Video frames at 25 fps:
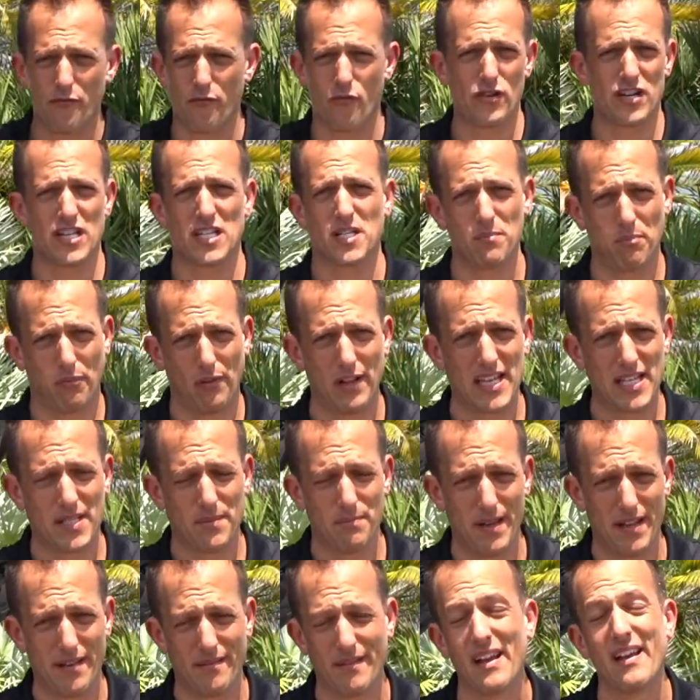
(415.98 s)
for
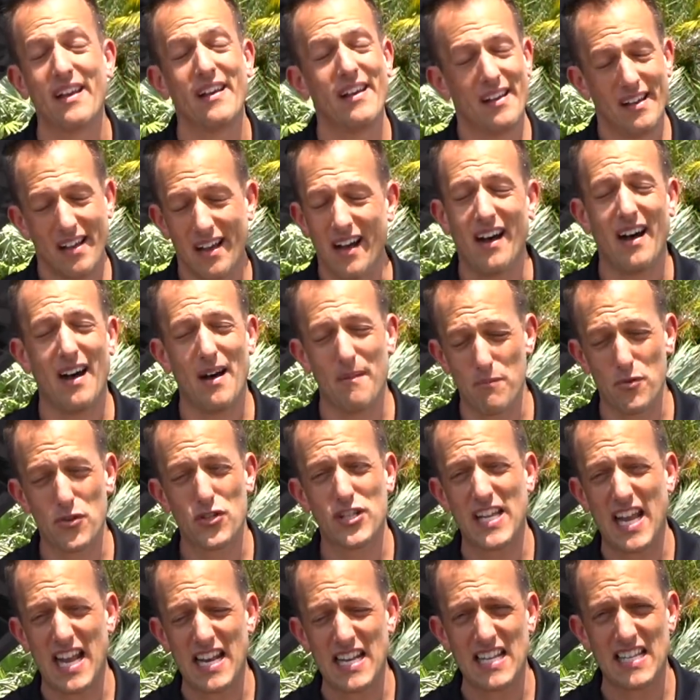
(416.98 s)
displacement.
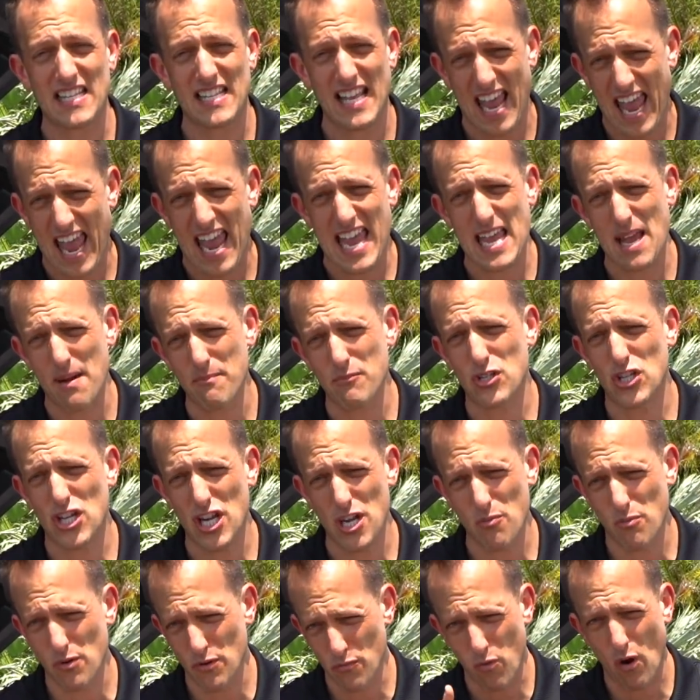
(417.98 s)
Mercedes
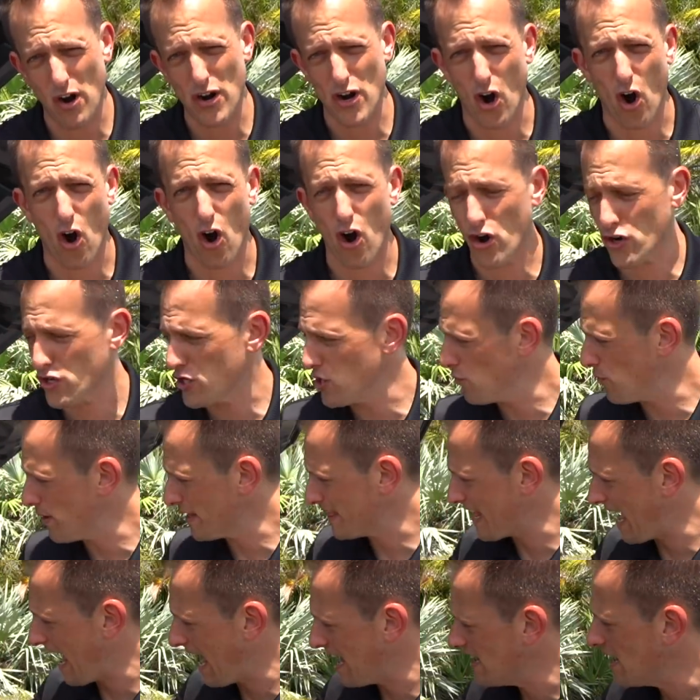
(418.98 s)
AMG would want to argue
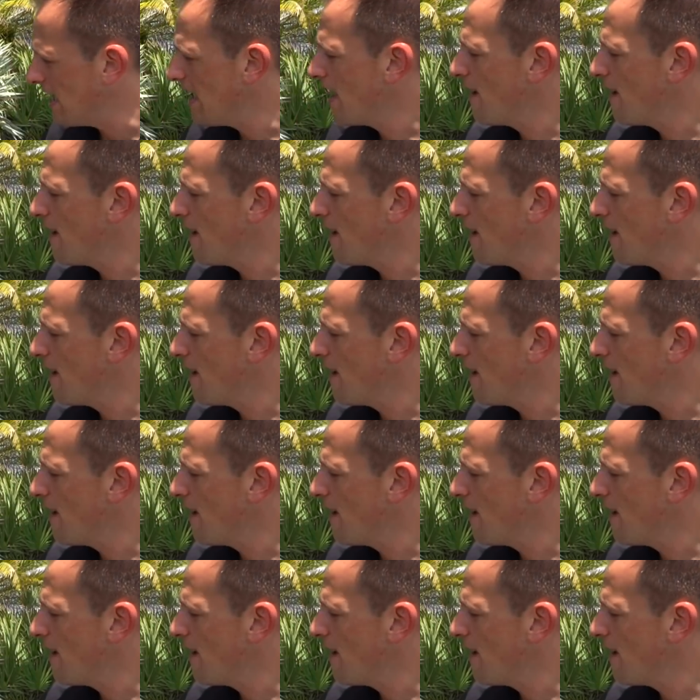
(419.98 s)
with that.